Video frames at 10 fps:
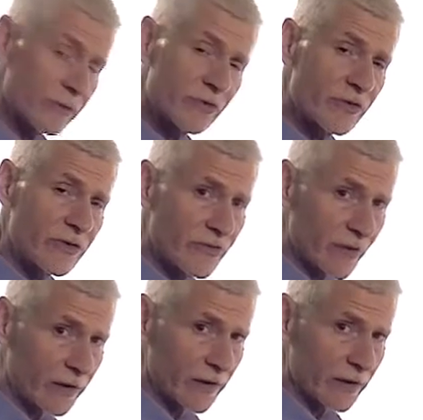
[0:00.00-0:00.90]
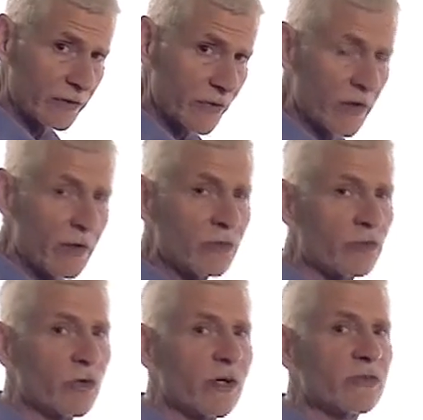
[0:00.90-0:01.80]
those are designed to
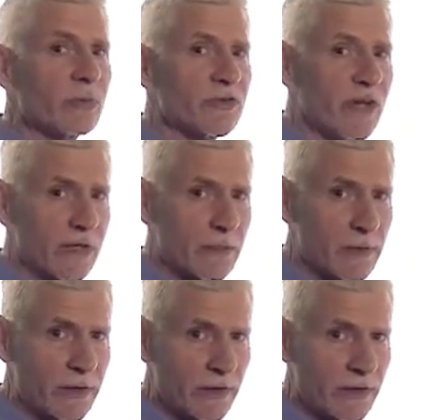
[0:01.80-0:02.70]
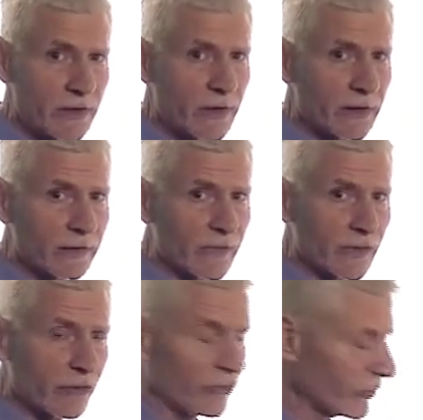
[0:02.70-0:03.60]
try to protect the median nerve
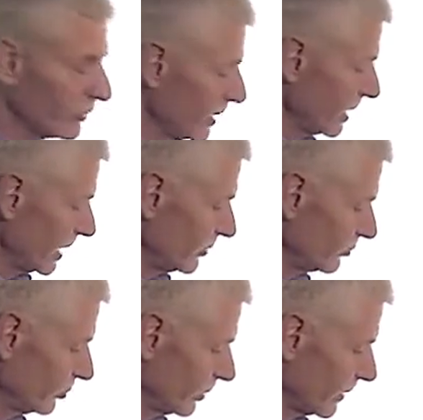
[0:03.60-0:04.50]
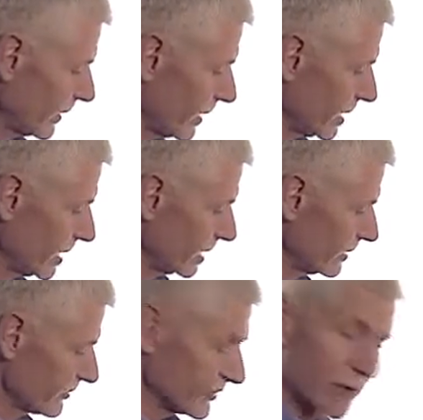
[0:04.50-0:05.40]
and to ensure that the needle
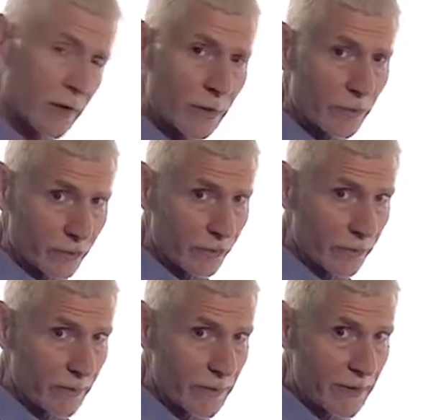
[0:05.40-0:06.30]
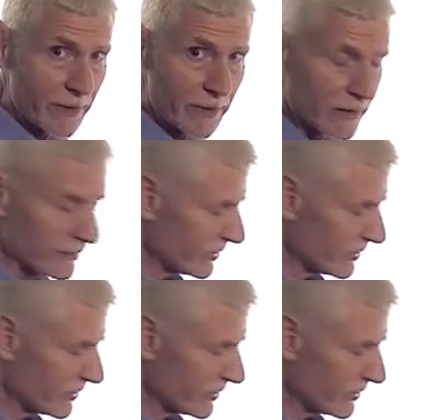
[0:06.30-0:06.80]
doesn't go through the median nerve